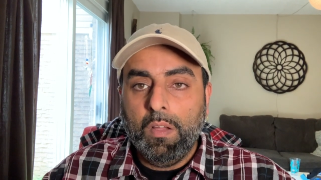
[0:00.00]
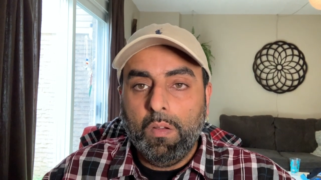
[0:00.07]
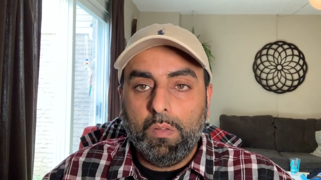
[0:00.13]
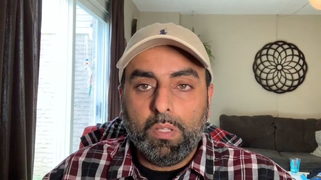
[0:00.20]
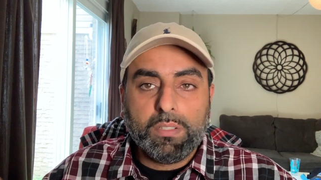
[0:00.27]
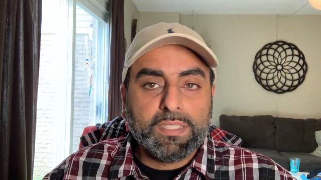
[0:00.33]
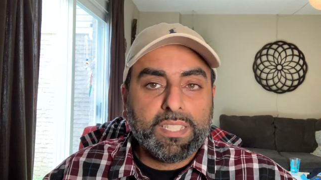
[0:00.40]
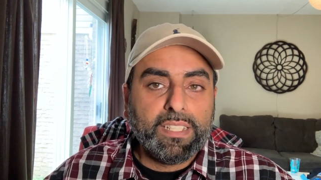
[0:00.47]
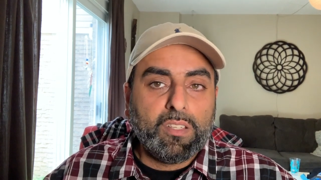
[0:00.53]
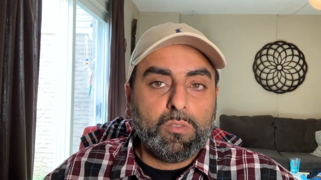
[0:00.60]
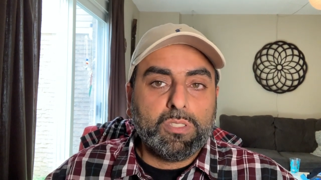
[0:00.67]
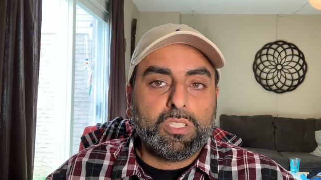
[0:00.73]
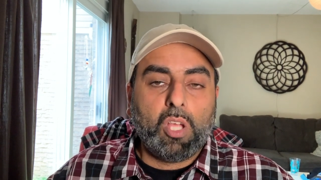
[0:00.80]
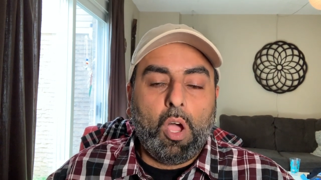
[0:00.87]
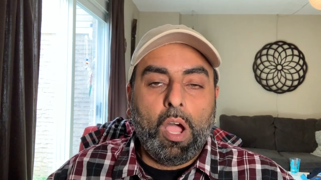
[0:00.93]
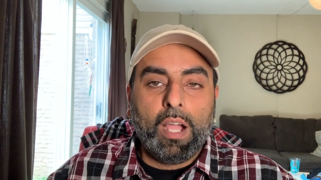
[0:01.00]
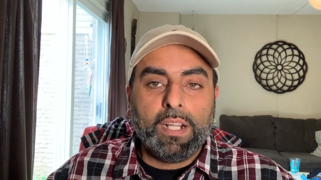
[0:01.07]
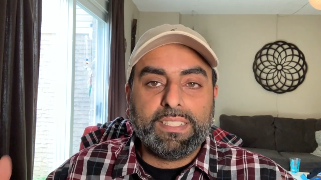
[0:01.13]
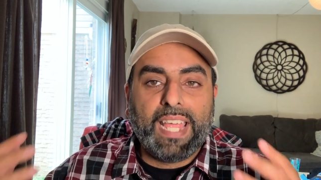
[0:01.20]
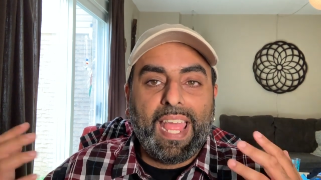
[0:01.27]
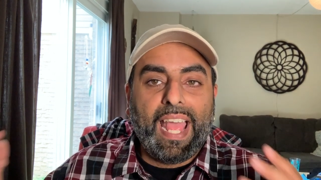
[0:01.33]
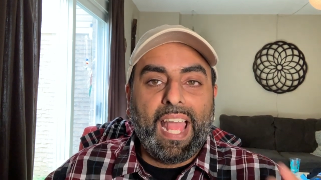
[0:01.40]
Well, looks like those
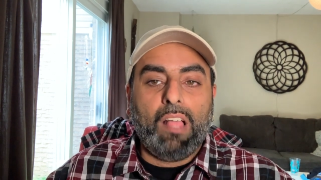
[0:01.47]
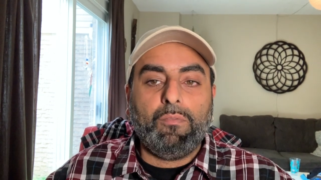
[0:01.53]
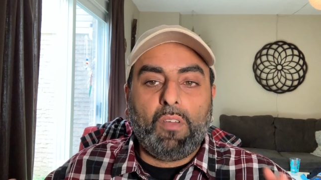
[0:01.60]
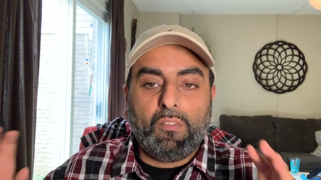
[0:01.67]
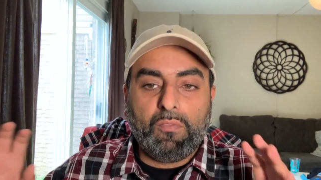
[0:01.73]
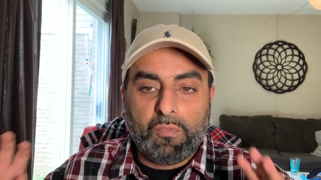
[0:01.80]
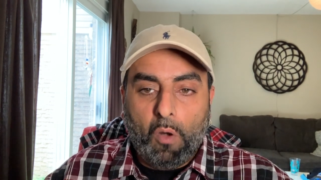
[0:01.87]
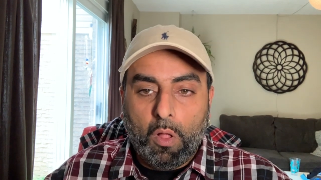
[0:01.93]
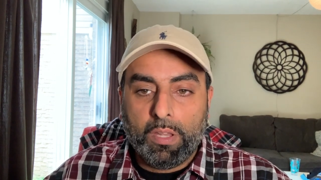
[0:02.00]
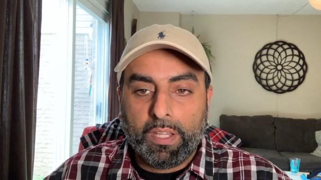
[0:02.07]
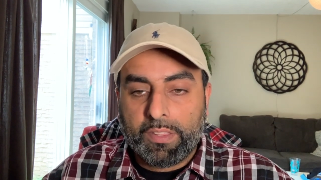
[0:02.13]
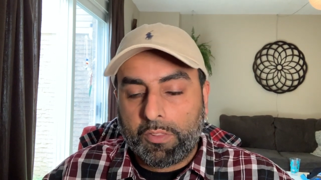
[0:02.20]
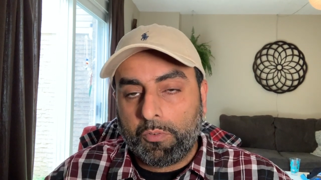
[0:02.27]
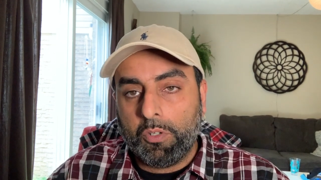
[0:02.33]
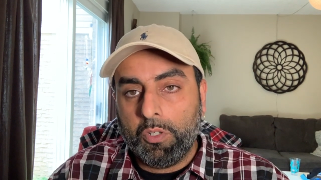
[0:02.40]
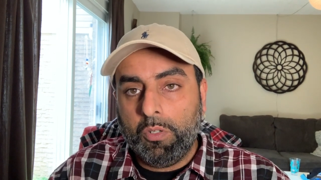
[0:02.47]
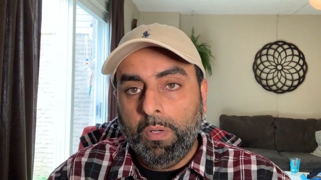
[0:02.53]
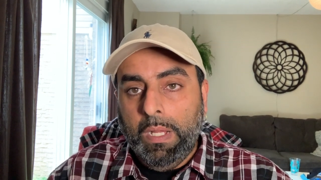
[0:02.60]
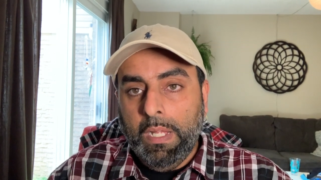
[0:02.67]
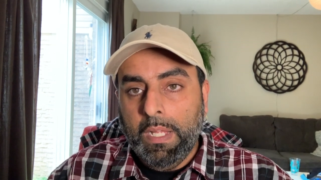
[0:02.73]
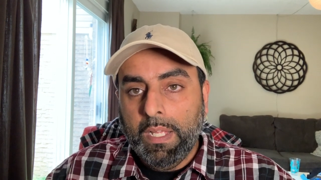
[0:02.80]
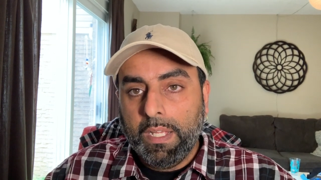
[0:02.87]
talks have fallen
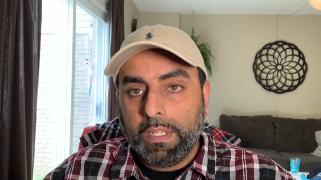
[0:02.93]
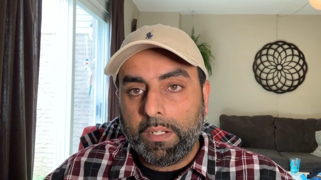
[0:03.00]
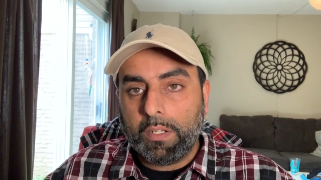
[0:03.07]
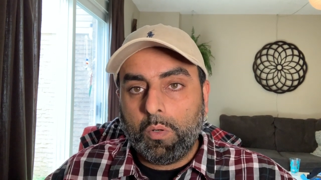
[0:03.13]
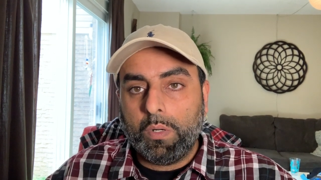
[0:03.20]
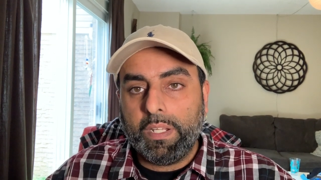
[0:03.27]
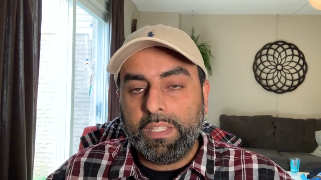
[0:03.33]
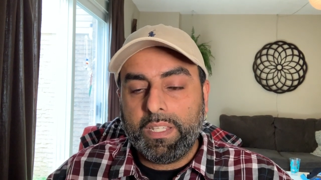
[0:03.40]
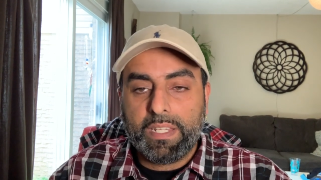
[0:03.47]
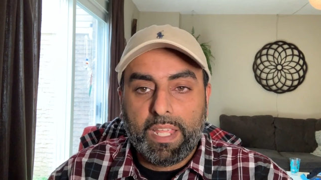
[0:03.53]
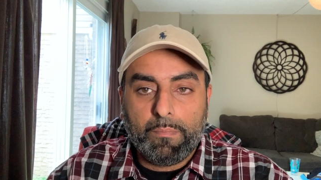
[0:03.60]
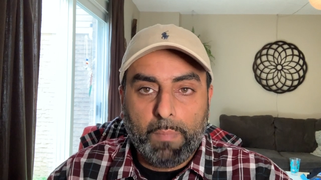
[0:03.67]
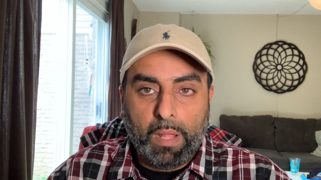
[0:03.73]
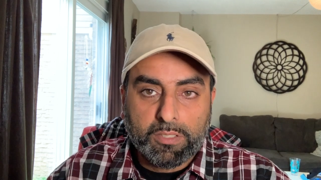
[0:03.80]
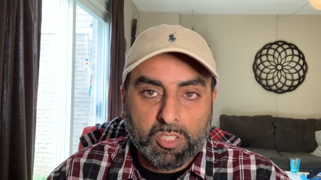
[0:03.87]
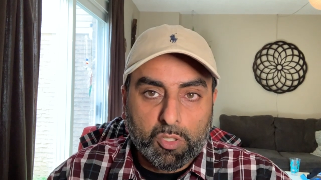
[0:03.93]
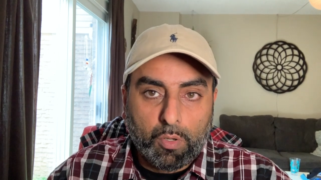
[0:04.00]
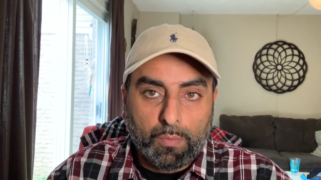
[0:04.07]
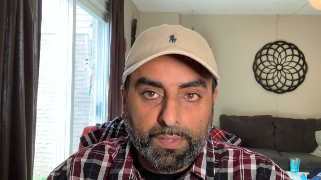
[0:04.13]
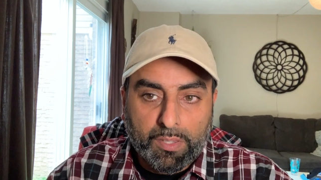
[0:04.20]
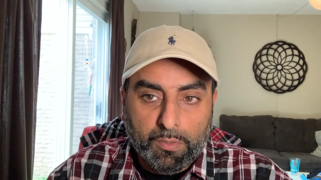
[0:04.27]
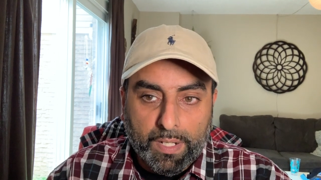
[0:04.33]
through. And according to Dave Meltzer
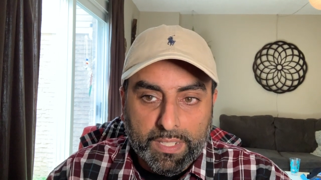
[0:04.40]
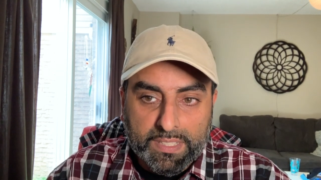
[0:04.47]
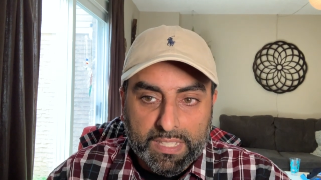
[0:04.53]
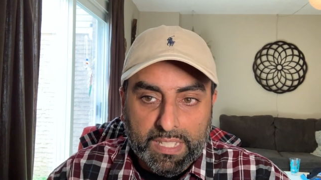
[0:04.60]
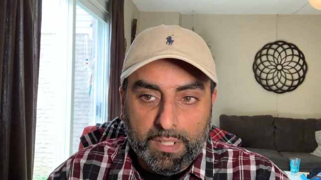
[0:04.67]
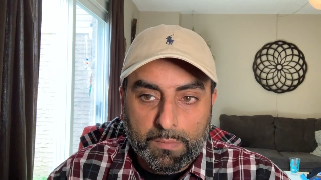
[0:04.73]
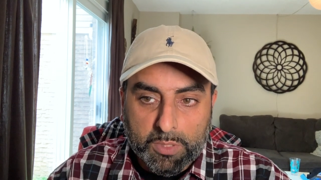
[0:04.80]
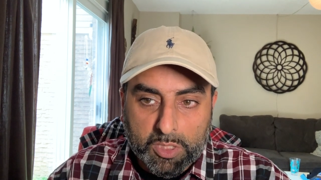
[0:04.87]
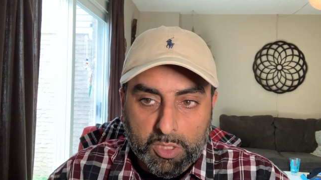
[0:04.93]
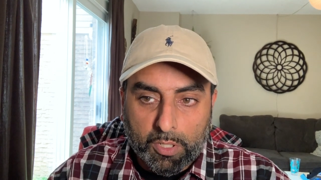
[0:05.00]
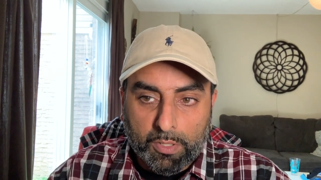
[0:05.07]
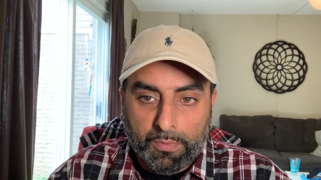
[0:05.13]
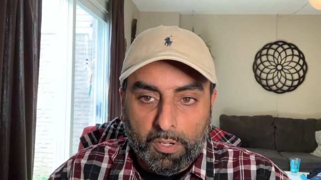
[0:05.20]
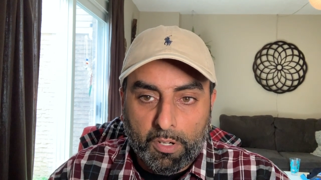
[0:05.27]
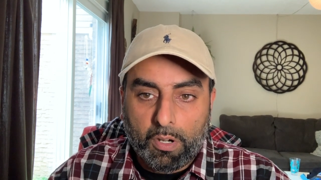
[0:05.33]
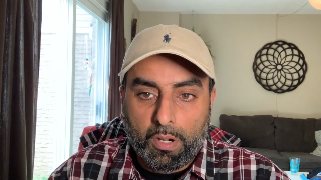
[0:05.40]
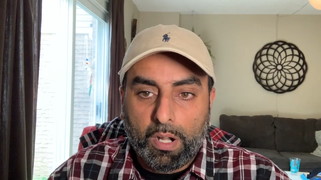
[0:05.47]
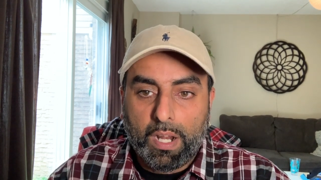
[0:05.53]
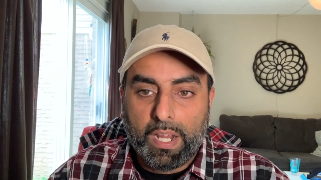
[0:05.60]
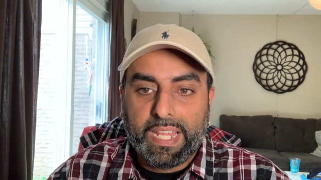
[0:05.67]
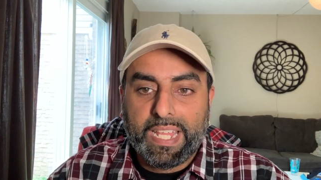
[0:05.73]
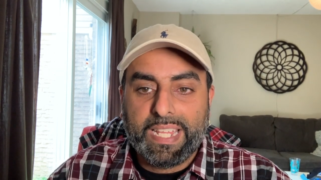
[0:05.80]
over at the Wrestling Observer,
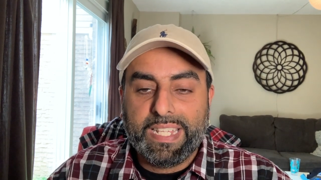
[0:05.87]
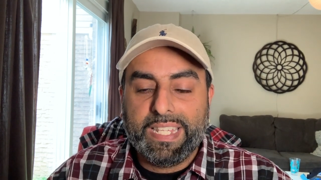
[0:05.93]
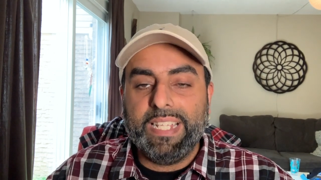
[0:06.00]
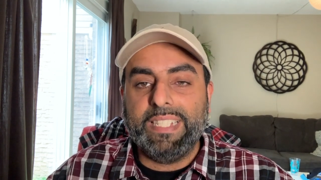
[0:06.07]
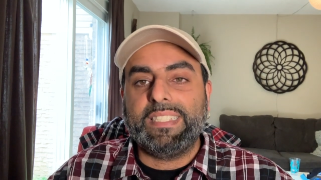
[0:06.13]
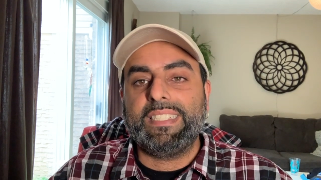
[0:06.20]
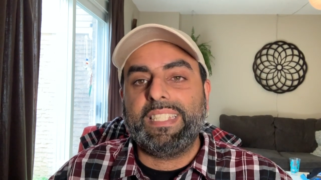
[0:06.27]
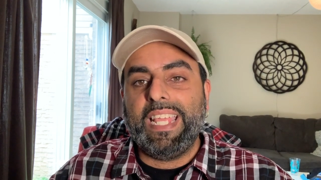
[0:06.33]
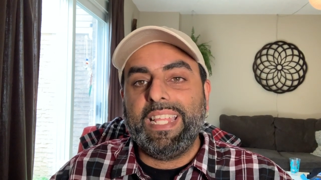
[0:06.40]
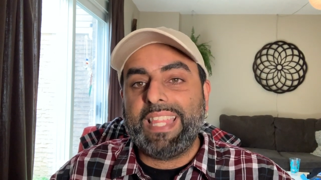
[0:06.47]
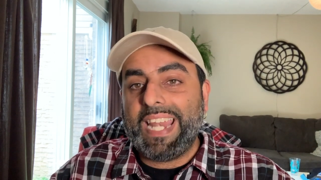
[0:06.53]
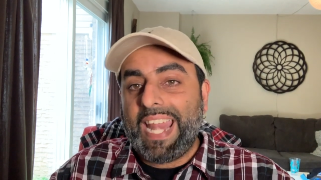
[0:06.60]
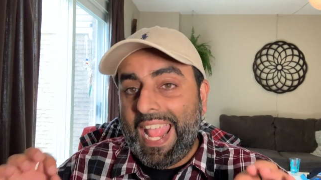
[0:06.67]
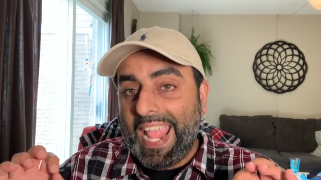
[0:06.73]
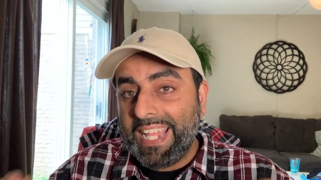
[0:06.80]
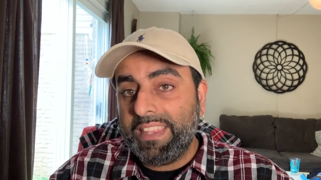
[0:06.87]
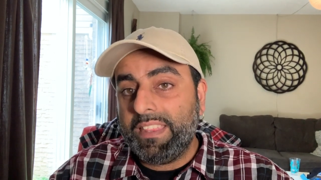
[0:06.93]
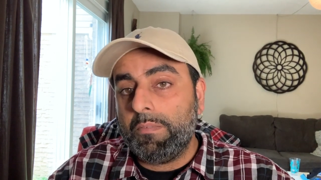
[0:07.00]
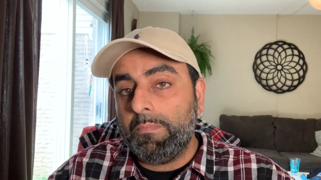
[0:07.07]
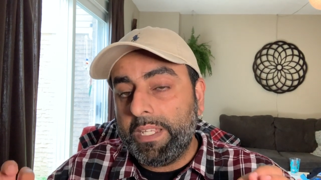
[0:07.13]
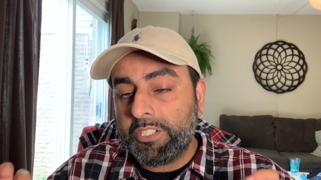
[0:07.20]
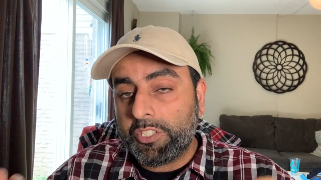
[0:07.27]
he did state that
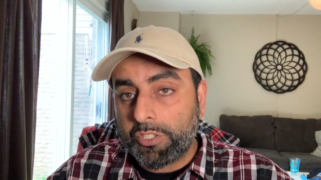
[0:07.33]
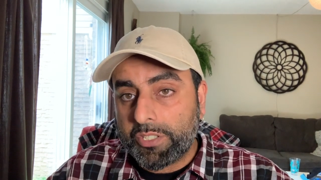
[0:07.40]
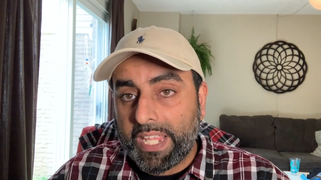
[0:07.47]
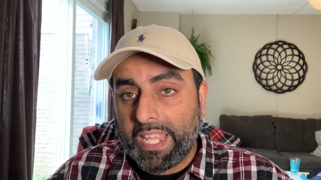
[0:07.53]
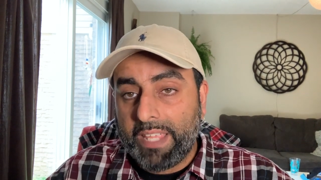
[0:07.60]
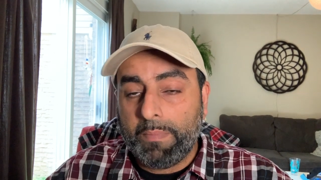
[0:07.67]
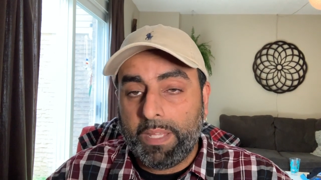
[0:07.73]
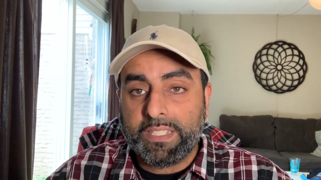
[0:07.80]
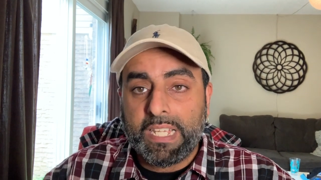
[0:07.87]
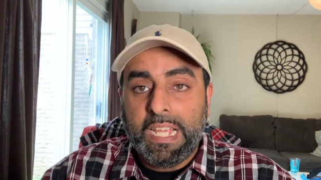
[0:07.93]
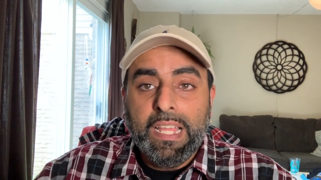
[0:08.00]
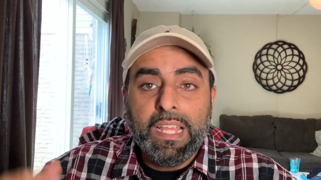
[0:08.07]
Anthem Entertainment,